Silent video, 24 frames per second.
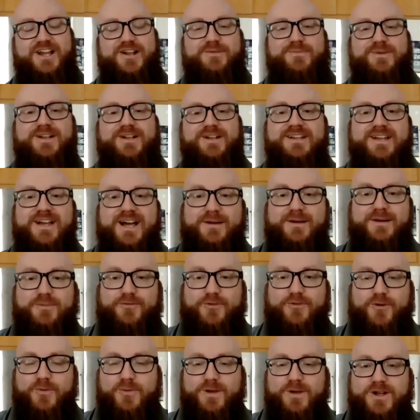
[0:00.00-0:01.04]
Gentlemen,
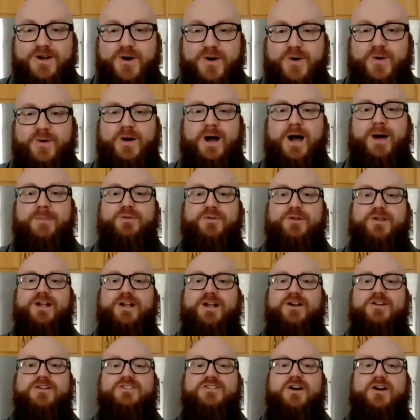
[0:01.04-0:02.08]
before we go, a
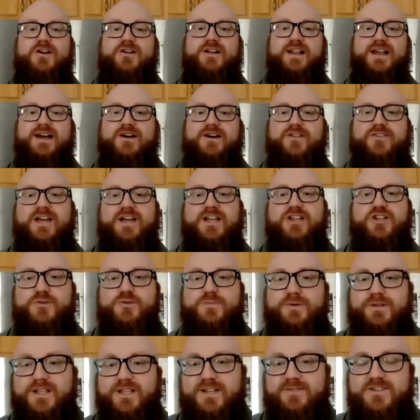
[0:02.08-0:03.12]
player, Darnell, that
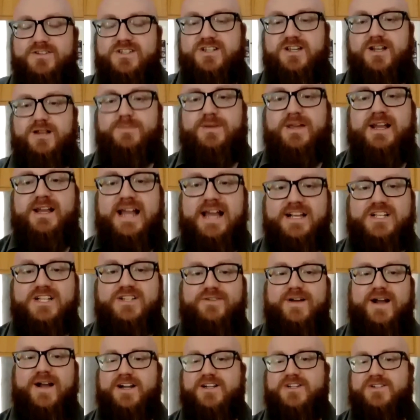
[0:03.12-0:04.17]
you believe is going to be an
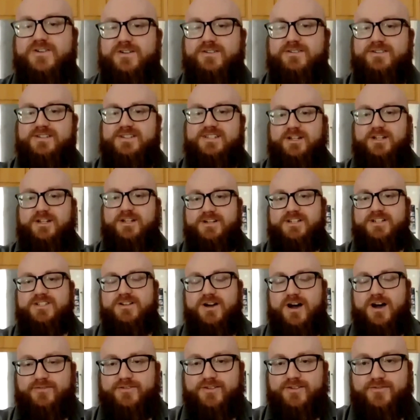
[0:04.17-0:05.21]
X factor in the series,
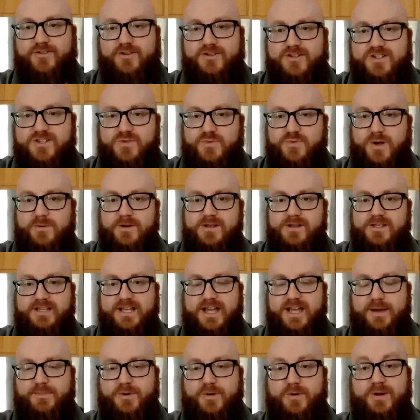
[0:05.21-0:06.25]
Dauphin versus
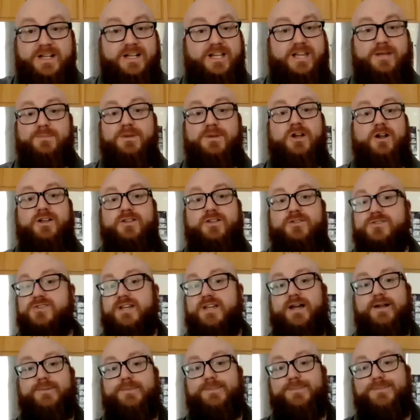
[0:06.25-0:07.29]
Waywayseecappo, and it can be on either
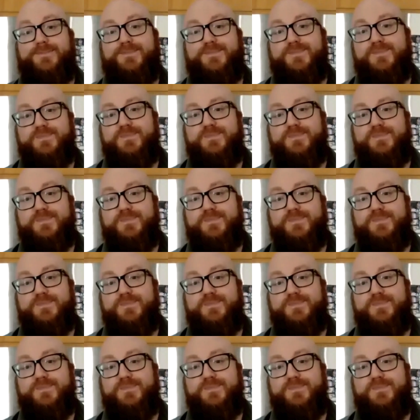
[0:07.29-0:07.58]
side.